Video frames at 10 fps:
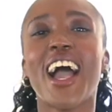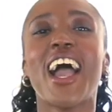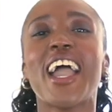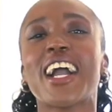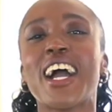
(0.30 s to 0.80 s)

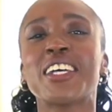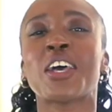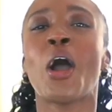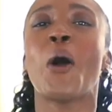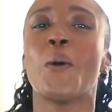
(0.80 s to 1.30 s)
Hey
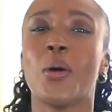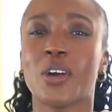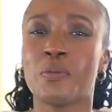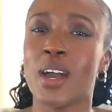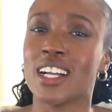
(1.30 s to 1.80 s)
guys,
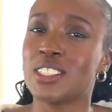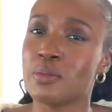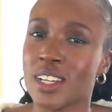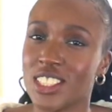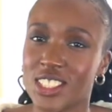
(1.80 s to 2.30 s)
welcome back
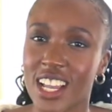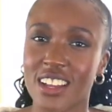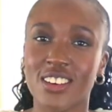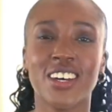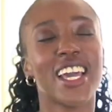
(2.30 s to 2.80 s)
to my
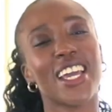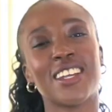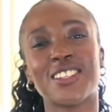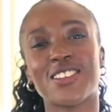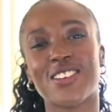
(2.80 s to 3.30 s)
channel. It
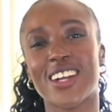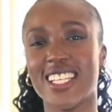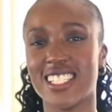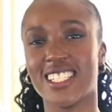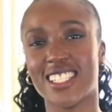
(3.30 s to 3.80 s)
is
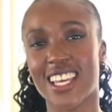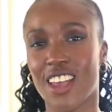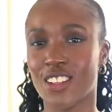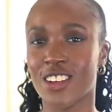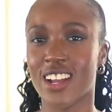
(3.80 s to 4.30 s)
Gracie
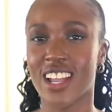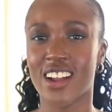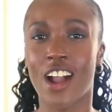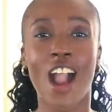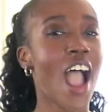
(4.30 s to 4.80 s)
Taylor
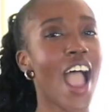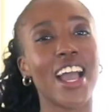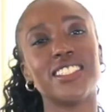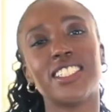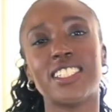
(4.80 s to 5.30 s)
here,
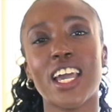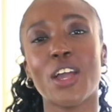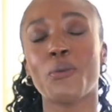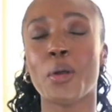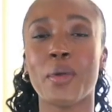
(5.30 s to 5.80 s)
and
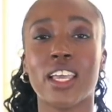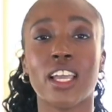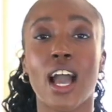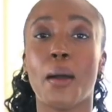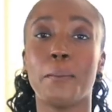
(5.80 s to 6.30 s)
today we're
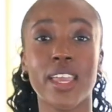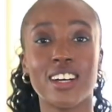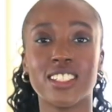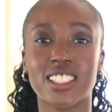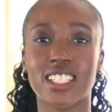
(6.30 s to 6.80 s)
making a
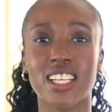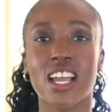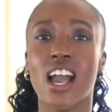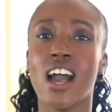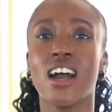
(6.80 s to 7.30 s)

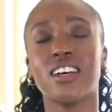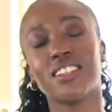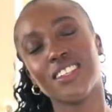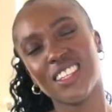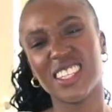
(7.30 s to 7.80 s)
BLT
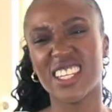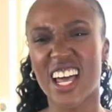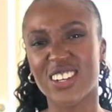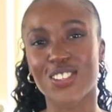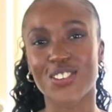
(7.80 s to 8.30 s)

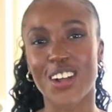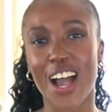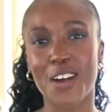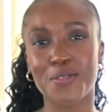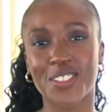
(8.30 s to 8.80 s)
lettuce
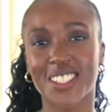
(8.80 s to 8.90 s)
wrap.